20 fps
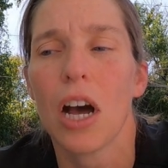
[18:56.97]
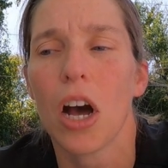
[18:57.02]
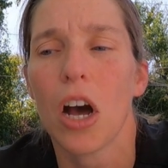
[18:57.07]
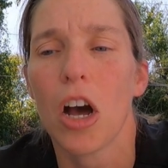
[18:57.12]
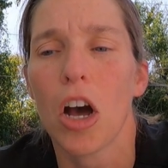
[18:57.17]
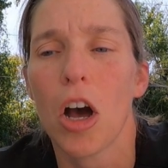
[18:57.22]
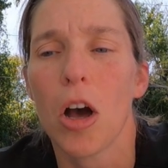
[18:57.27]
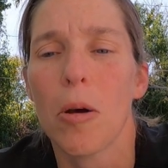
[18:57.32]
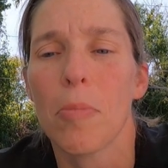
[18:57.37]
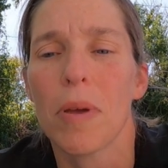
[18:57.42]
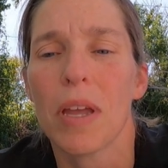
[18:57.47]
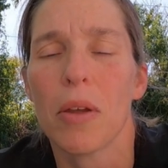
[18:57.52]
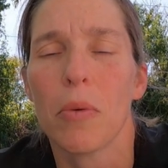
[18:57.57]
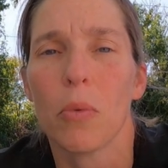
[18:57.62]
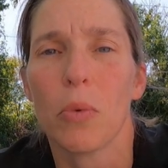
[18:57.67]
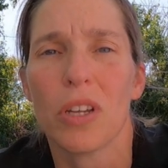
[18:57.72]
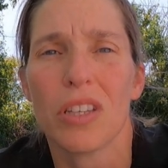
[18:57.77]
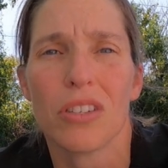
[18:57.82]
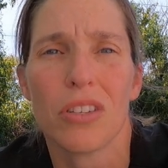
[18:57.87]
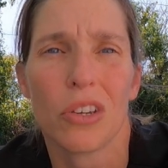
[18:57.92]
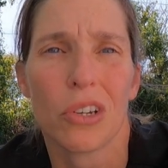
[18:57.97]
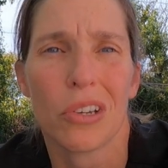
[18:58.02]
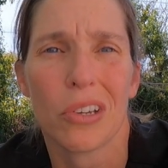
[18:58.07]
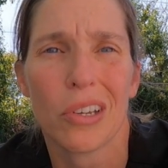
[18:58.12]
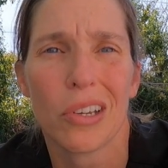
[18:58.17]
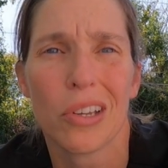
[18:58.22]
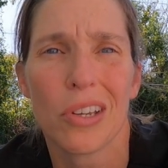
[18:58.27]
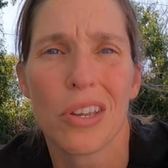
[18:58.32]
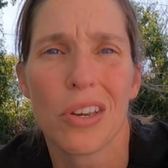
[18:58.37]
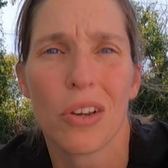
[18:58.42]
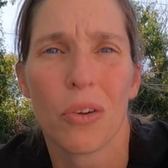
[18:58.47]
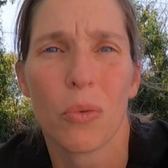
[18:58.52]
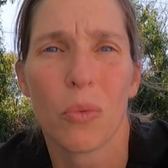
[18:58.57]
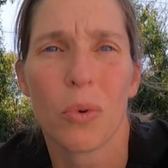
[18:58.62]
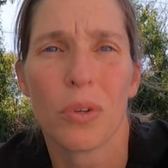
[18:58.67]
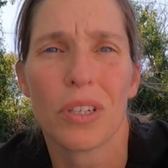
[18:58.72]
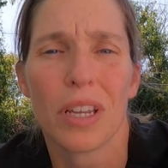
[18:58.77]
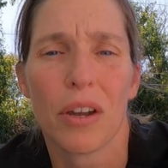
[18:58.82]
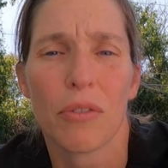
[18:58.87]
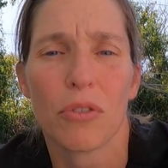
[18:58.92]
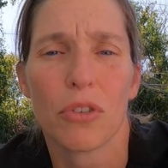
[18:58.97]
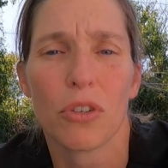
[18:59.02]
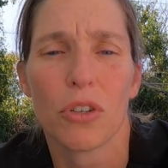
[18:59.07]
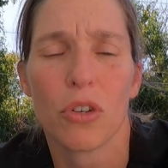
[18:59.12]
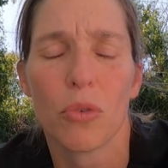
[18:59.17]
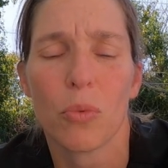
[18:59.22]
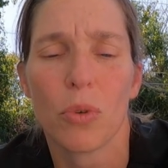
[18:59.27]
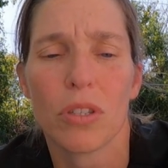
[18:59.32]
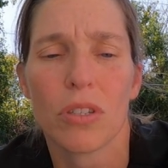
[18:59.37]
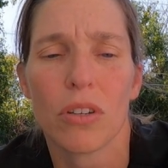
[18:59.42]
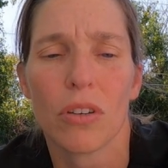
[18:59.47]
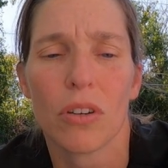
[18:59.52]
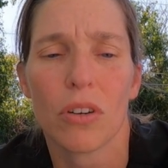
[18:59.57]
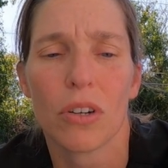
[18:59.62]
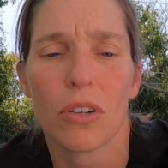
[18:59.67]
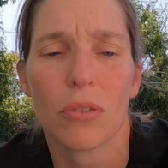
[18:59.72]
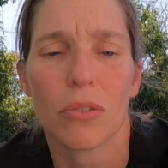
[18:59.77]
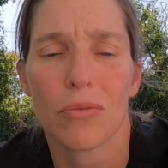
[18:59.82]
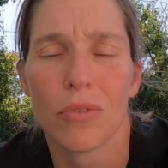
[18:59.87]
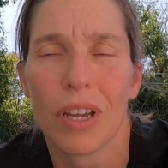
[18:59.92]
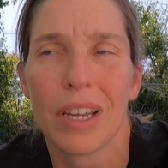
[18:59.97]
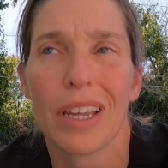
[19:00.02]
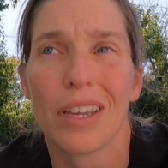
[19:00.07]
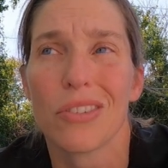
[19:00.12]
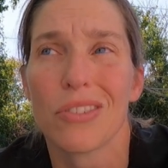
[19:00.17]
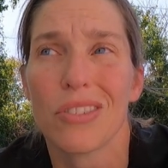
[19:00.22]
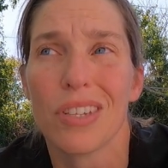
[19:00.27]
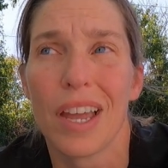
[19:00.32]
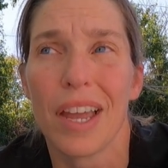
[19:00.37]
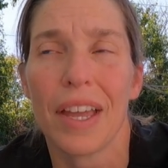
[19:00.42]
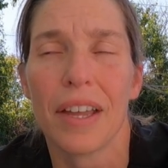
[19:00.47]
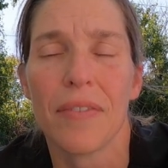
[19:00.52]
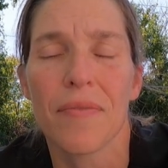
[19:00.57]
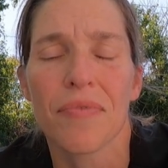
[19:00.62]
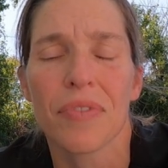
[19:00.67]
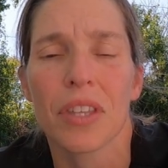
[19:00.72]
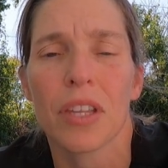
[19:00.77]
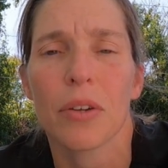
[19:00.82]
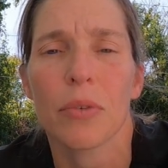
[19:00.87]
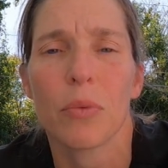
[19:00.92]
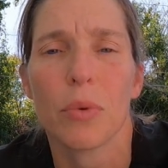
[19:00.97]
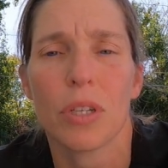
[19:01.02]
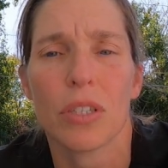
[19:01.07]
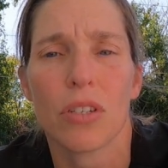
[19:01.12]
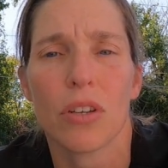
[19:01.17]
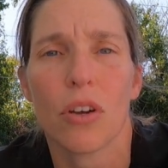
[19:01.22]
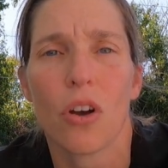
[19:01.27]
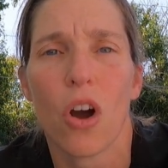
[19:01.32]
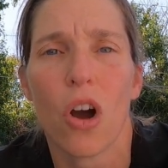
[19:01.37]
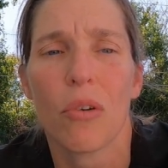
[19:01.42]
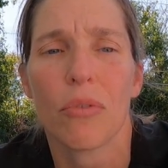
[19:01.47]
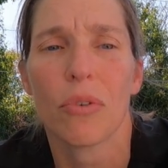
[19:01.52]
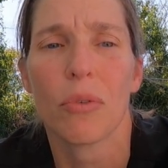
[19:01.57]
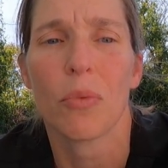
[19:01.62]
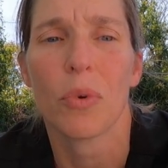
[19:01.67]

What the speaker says: And we took, you know, one afternoon we took, or I guess day, we took off